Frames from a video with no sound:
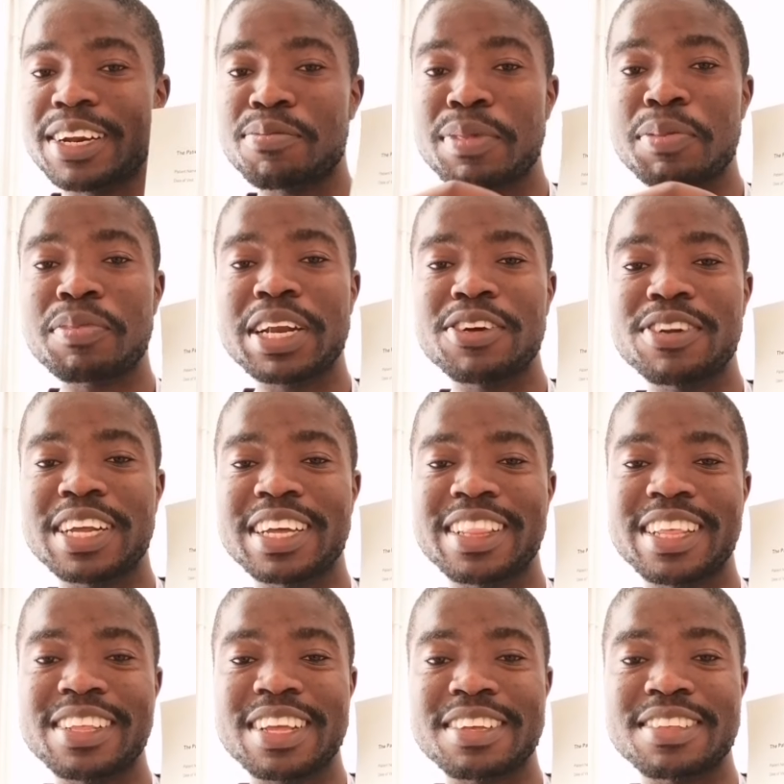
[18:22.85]
Remember,
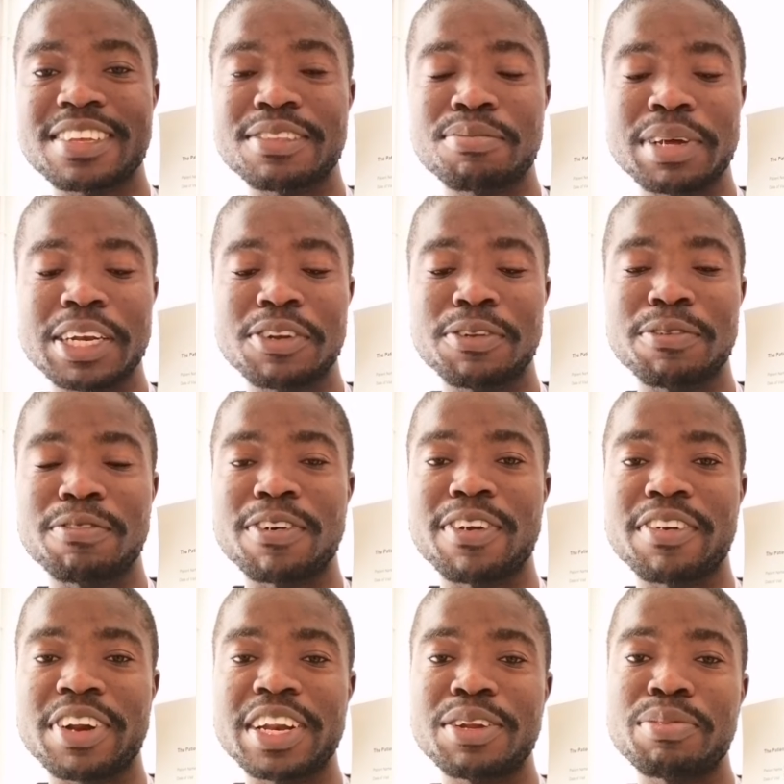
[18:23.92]
during this assessment, you've
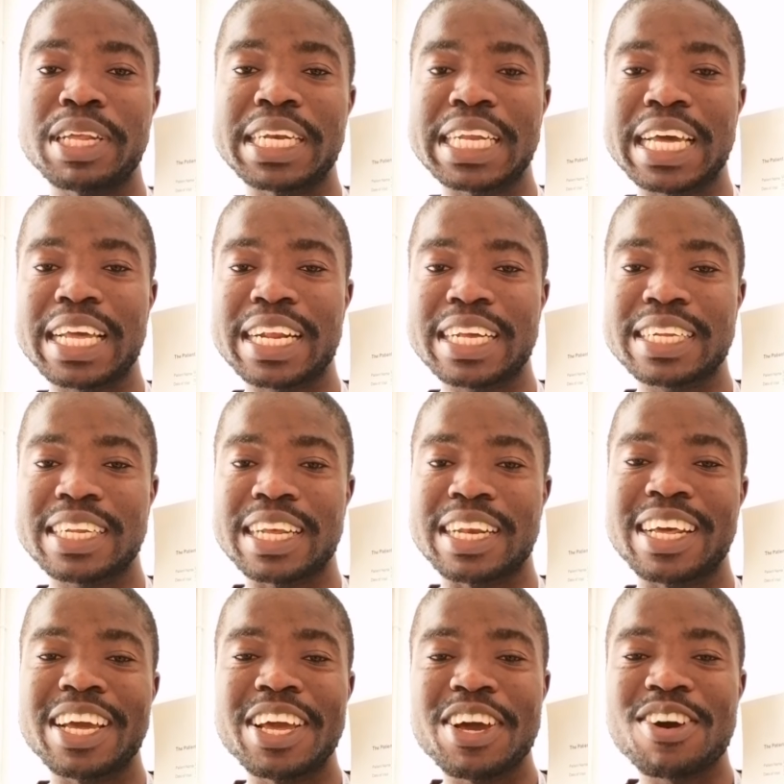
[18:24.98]
already been directed.